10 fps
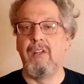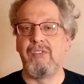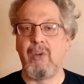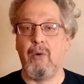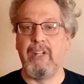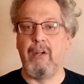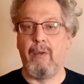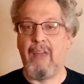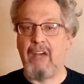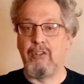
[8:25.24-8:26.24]
So, you
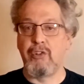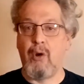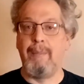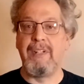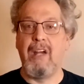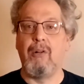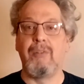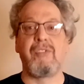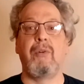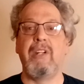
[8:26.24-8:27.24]
know, that'll show up in
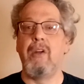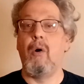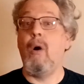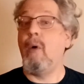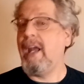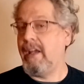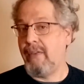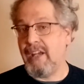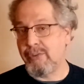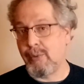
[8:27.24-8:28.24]
yellow, so you know, oh, hey,
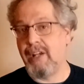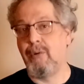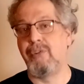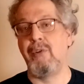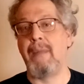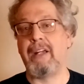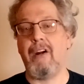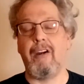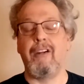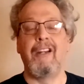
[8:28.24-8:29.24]
that's where I go tune my
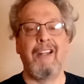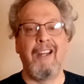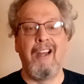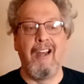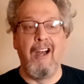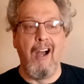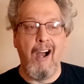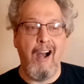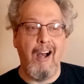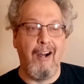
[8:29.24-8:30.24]
car.
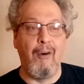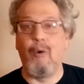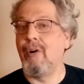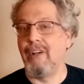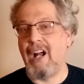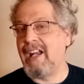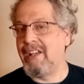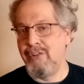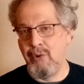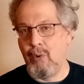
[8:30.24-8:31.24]
Or I
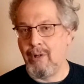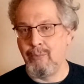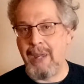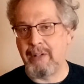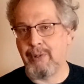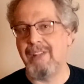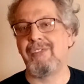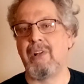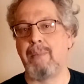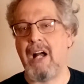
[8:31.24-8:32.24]
can do one make race
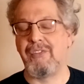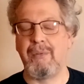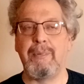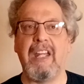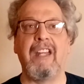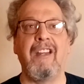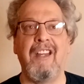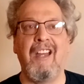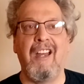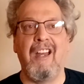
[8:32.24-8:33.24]
there, possibly.
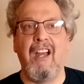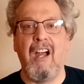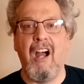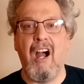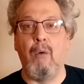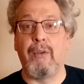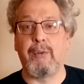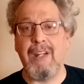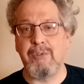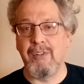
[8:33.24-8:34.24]
With
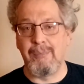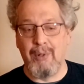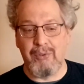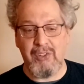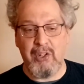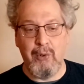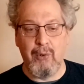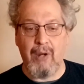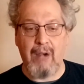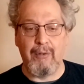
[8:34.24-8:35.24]
Gran Turismo
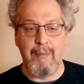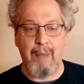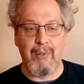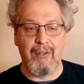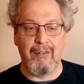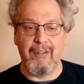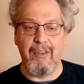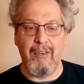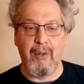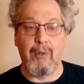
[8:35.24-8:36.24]
2, I remember
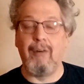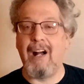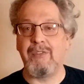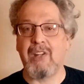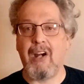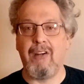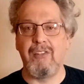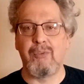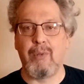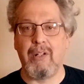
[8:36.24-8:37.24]
there were lots of
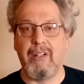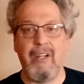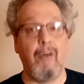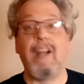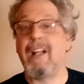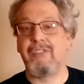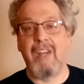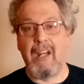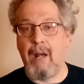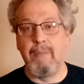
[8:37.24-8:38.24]
cars where, you know, like I
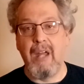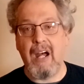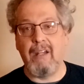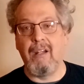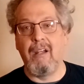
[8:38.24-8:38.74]
said, I'm not,